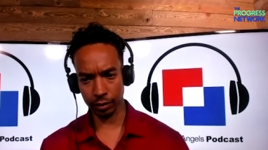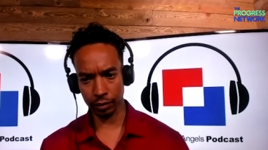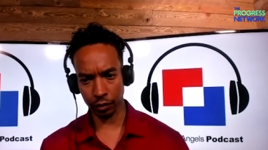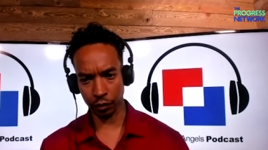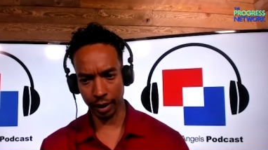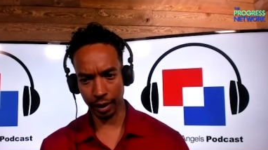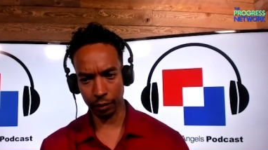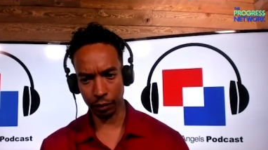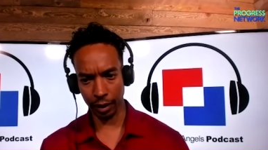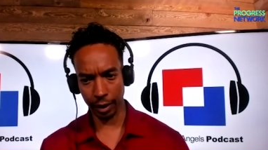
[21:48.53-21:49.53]
the fact
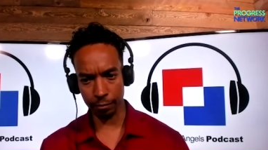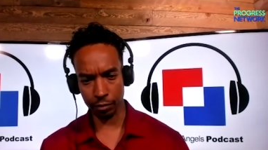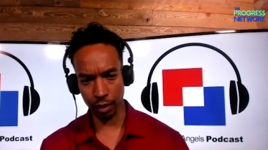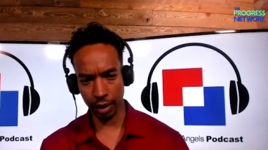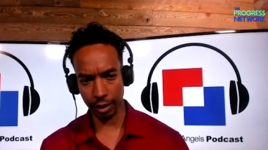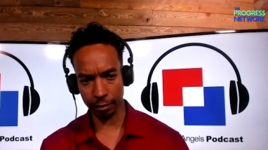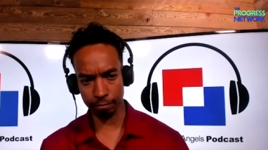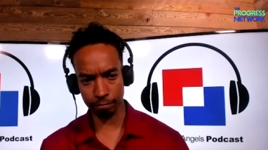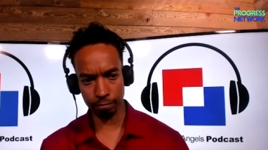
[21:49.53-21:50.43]
that you had